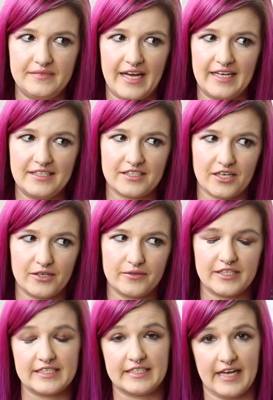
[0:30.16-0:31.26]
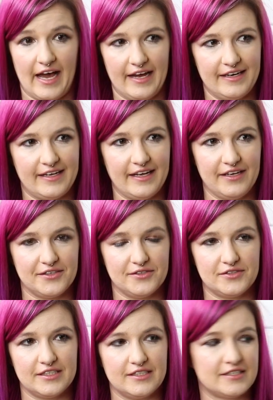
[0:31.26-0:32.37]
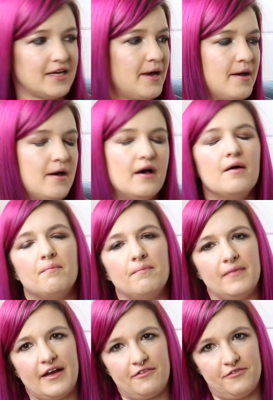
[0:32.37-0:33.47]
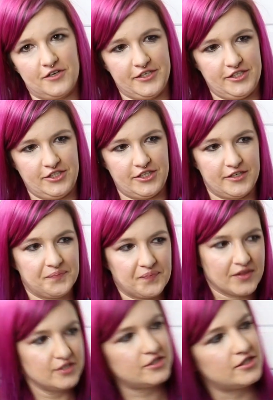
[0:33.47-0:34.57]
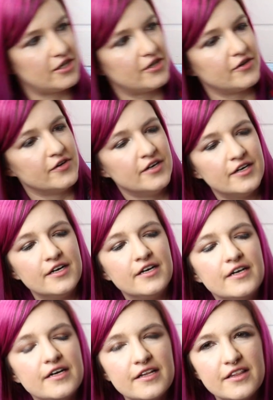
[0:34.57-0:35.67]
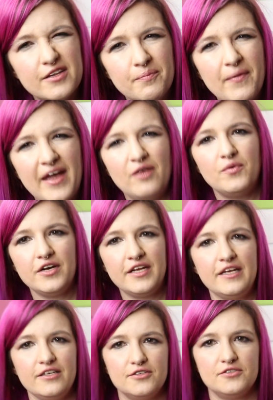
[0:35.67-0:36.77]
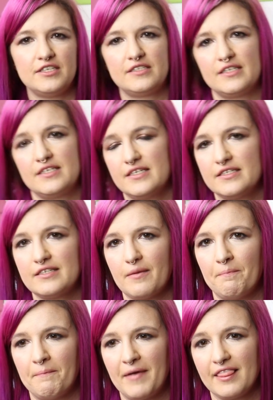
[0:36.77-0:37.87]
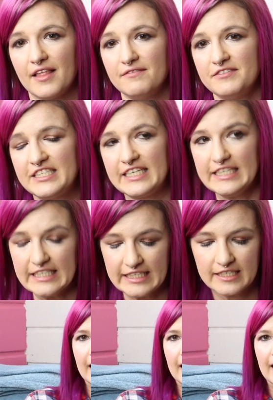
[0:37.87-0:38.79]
Enzo does not. He uses my furniture. So the main one he uses is my love seat,